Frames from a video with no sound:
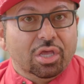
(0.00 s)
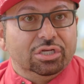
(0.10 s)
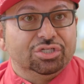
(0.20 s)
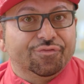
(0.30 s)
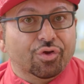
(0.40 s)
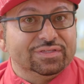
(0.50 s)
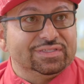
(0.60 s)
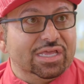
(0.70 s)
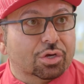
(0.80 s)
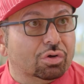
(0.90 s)

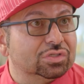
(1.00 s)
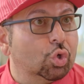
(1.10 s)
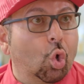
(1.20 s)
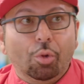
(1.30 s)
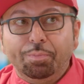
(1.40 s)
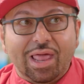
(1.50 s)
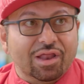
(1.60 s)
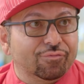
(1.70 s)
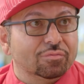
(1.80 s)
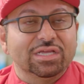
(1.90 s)
diversity across all platforms.